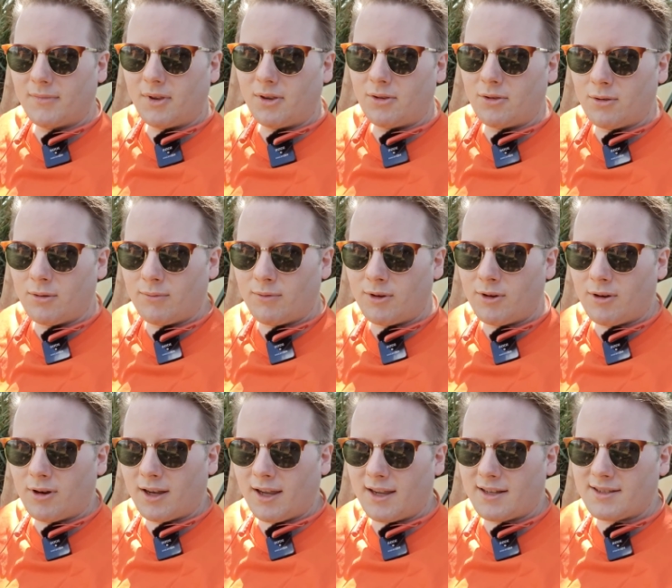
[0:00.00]

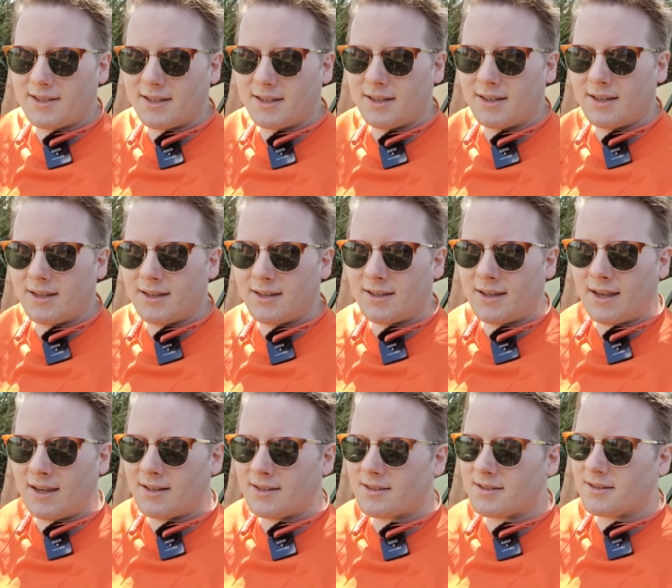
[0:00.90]
Nuvia are getting in
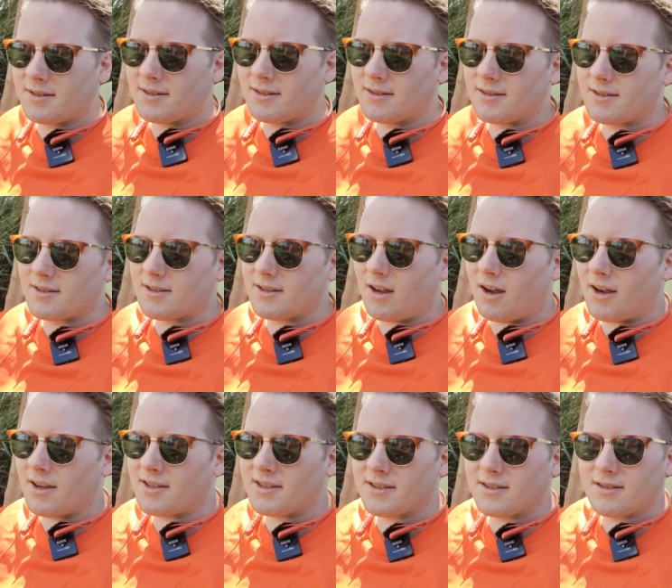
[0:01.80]
that instance.
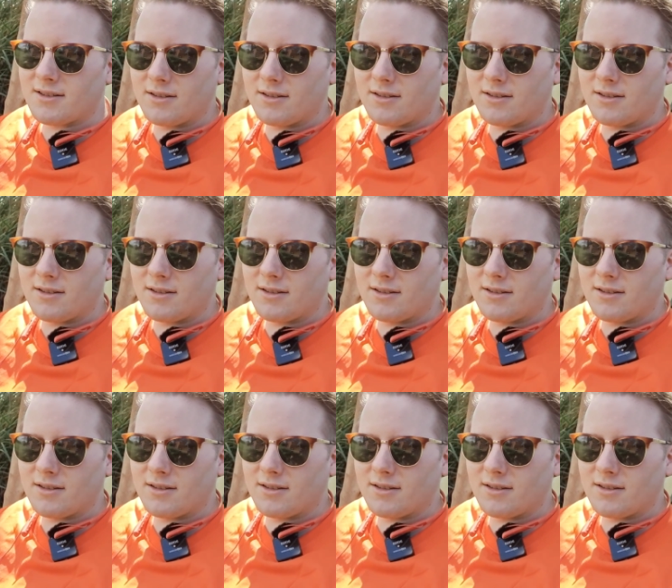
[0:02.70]
I,